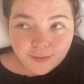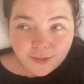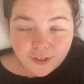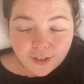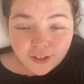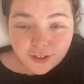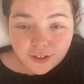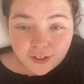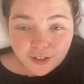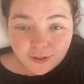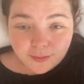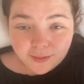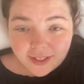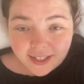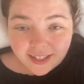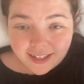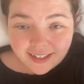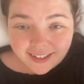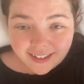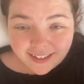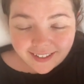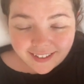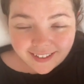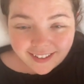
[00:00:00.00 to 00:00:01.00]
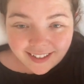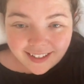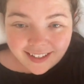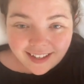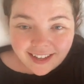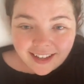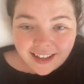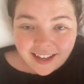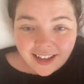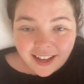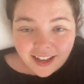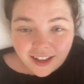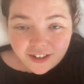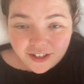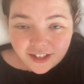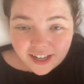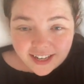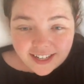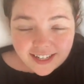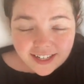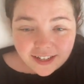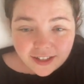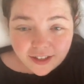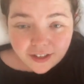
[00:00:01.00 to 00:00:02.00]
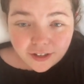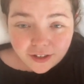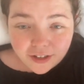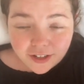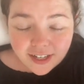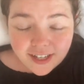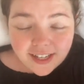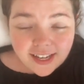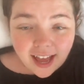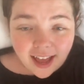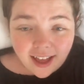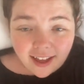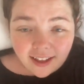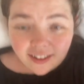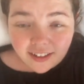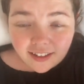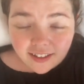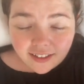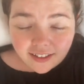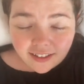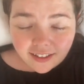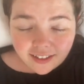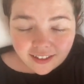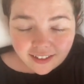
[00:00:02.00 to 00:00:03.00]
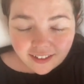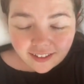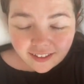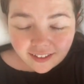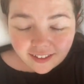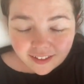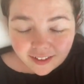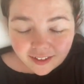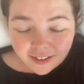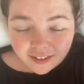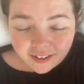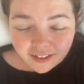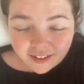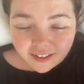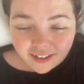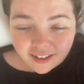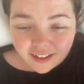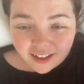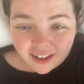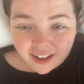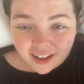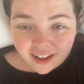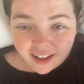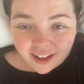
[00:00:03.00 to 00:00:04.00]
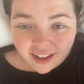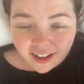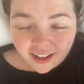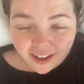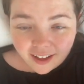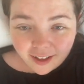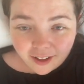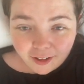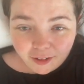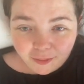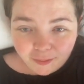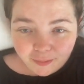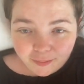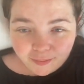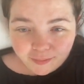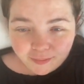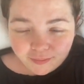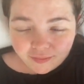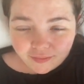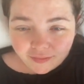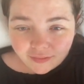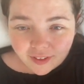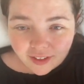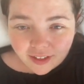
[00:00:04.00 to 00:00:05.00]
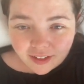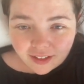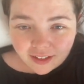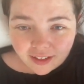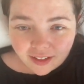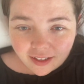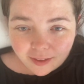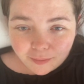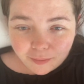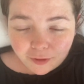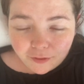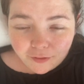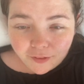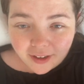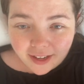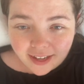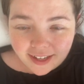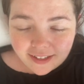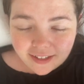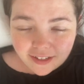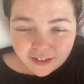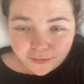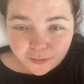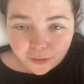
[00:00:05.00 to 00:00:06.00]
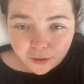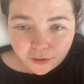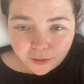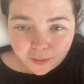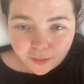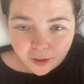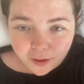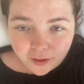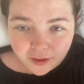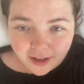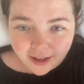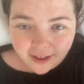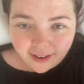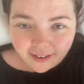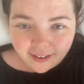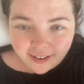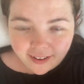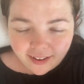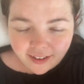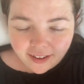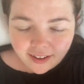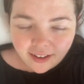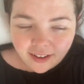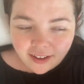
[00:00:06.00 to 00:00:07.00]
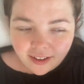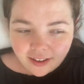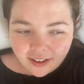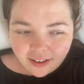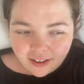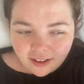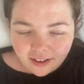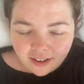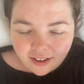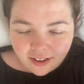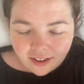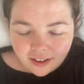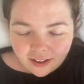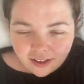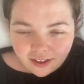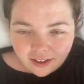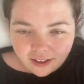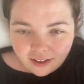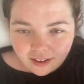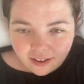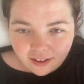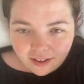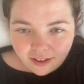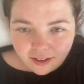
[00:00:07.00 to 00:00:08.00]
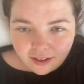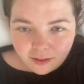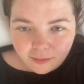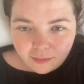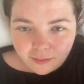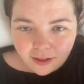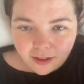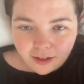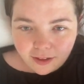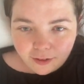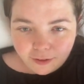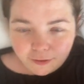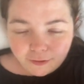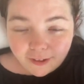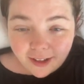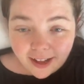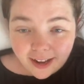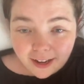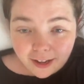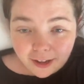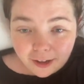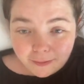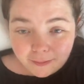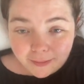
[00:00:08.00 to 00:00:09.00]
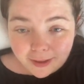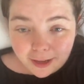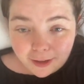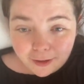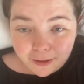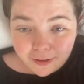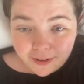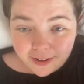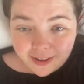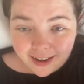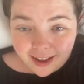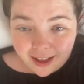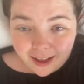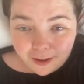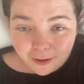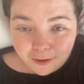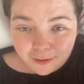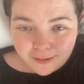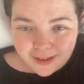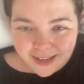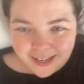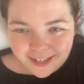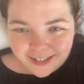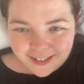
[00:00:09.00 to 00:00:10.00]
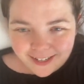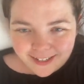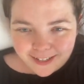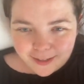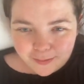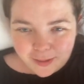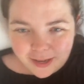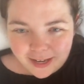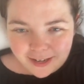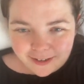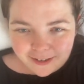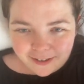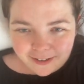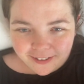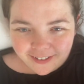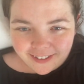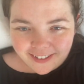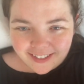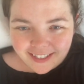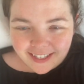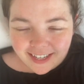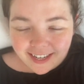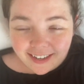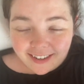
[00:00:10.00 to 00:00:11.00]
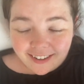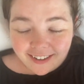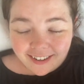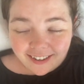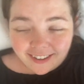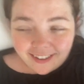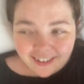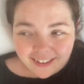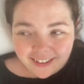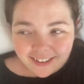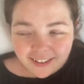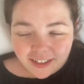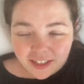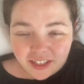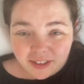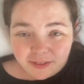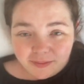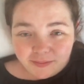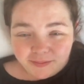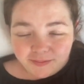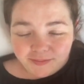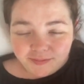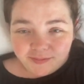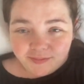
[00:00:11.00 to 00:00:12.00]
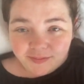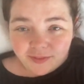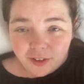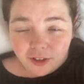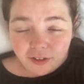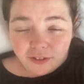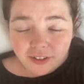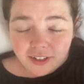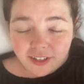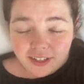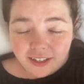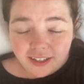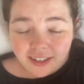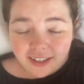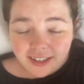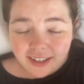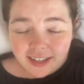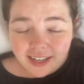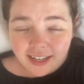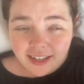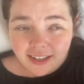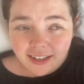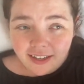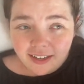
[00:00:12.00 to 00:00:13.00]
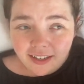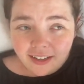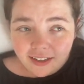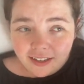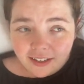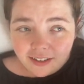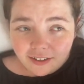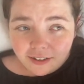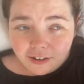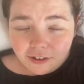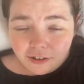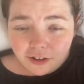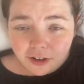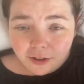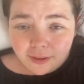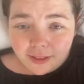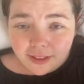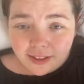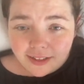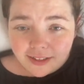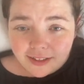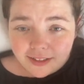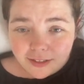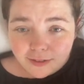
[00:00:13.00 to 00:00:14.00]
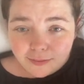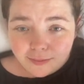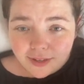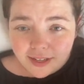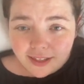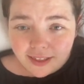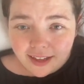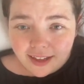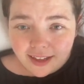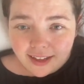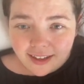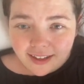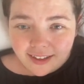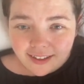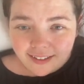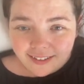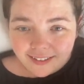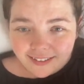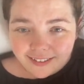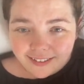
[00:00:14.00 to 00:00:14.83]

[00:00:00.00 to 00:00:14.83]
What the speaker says: just an update, checked into the hotel, my flight's tomorrow morning, finally on my own now, which is a bit daunting, not gonna lie, not knowing that there's somebody there